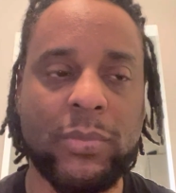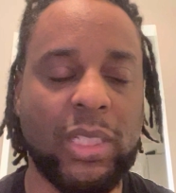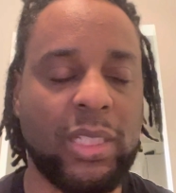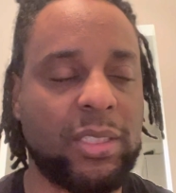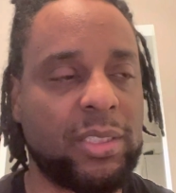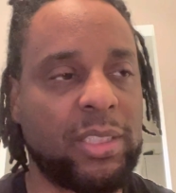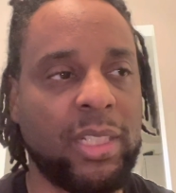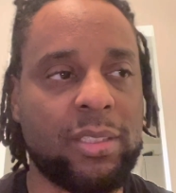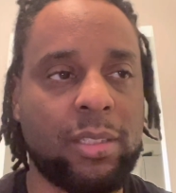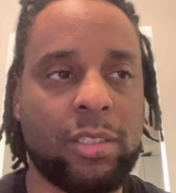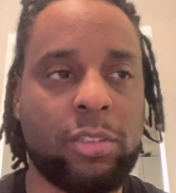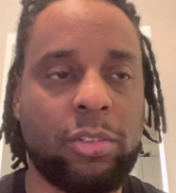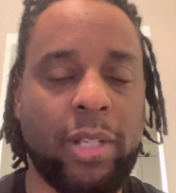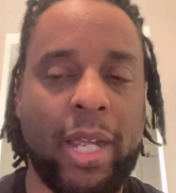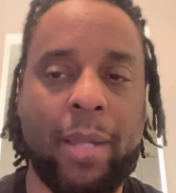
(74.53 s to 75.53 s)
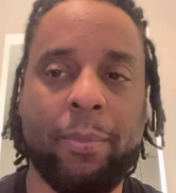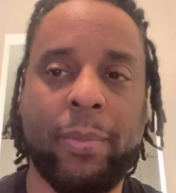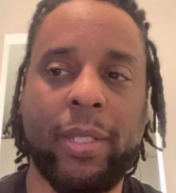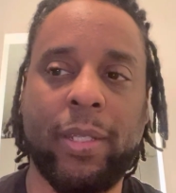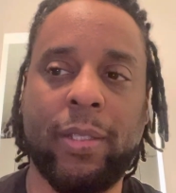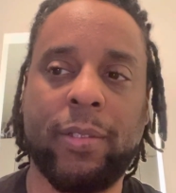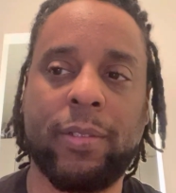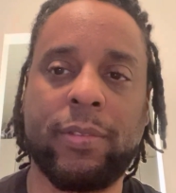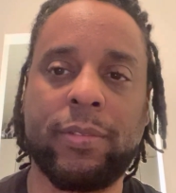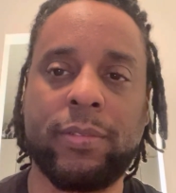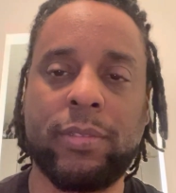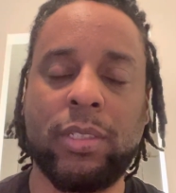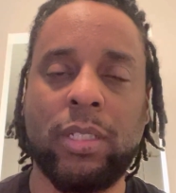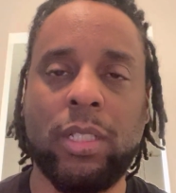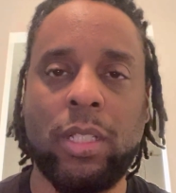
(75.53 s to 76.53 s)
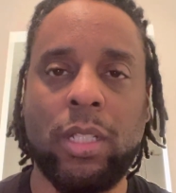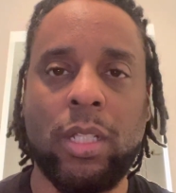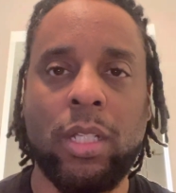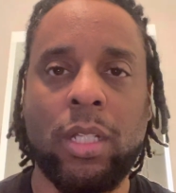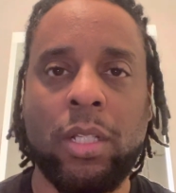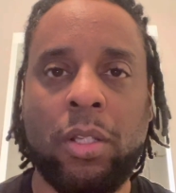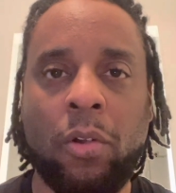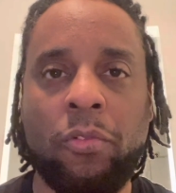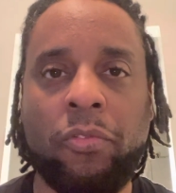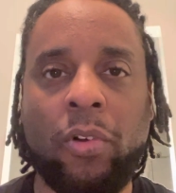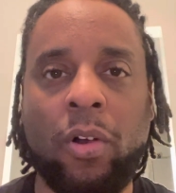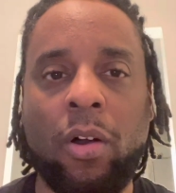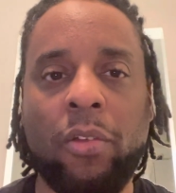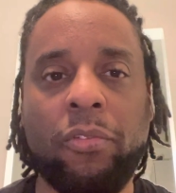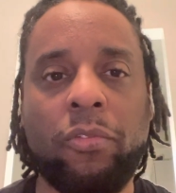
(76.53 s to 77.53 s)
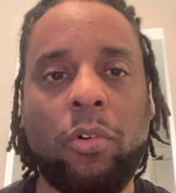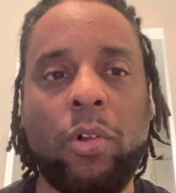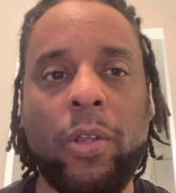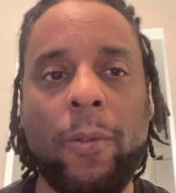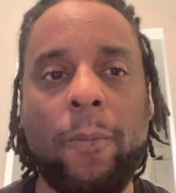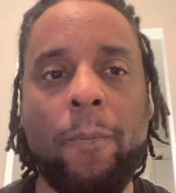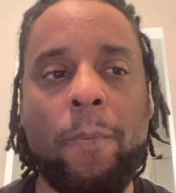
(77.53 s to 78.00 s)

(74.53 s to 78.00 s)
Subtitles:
It's just a trap, man. Don't fall for it.